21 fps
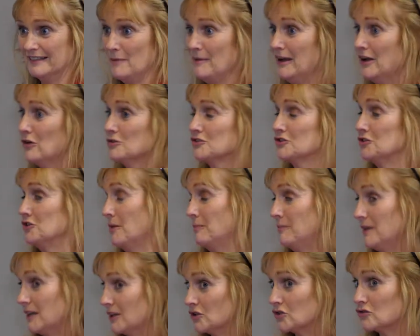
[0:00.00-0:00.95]
They may also
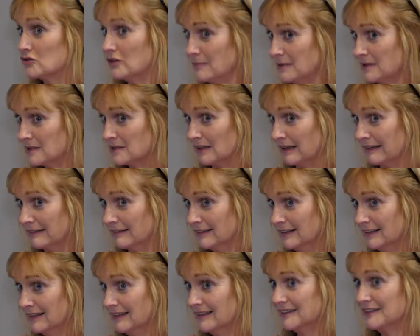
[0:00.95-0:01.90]
not be contributing,
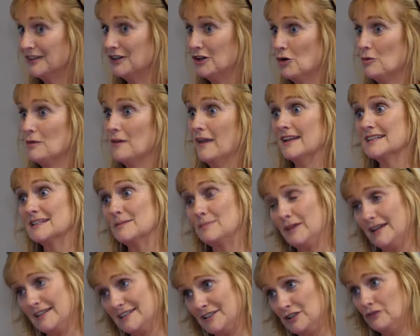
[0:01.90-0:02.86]
and that's a
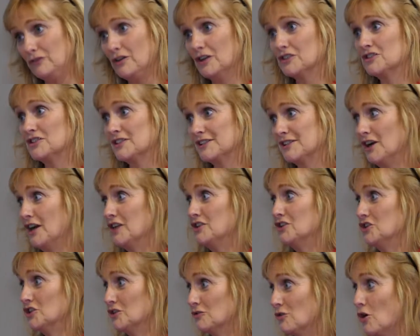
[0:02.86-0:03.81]
piece you've got to
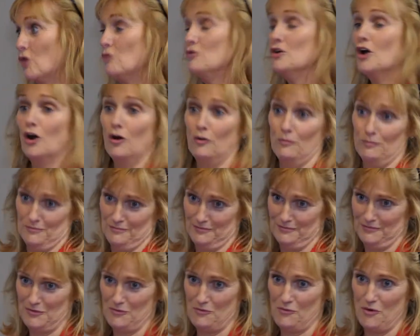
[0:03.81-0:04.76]
decide in your own home
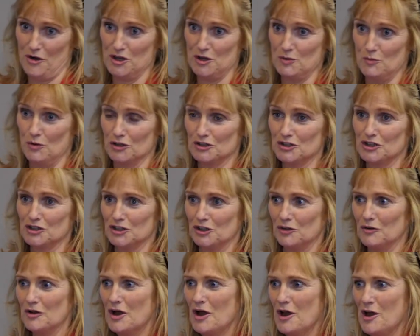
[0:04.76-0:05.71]
what you want to
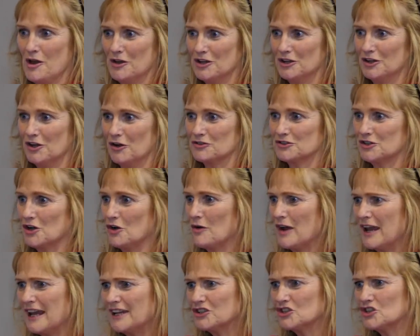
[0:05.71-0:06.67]
do.
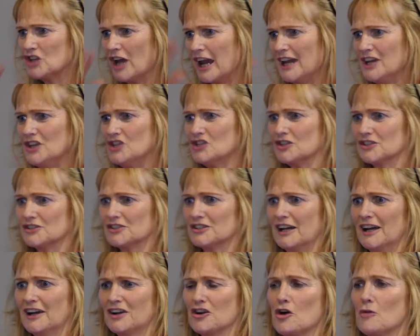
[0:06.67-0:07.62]
So it changes.
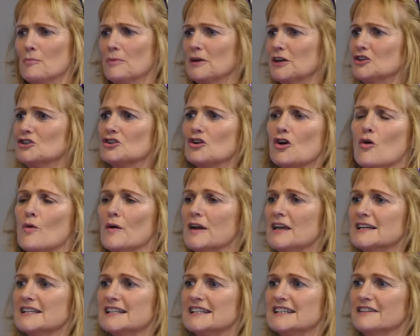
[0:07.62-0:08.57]
Their coming and
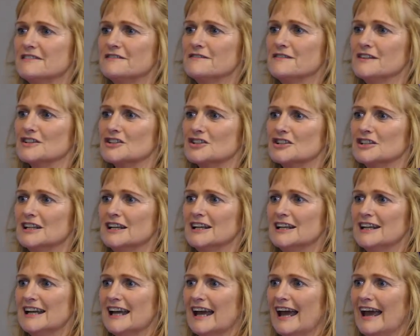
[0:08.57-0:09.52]
going is different.
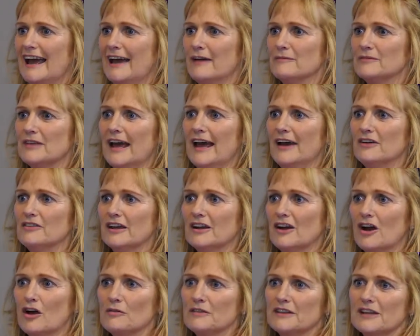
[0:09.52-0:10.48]
How
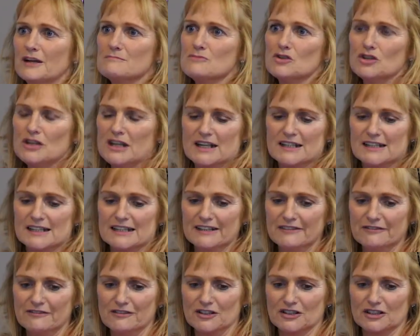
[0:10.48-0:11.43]
they are with their money is
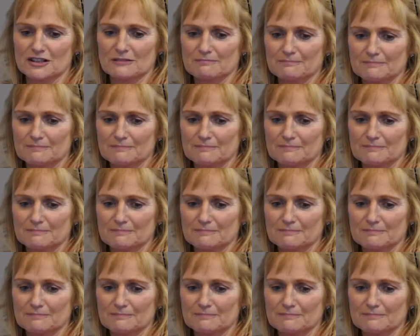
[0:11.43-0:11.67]
different.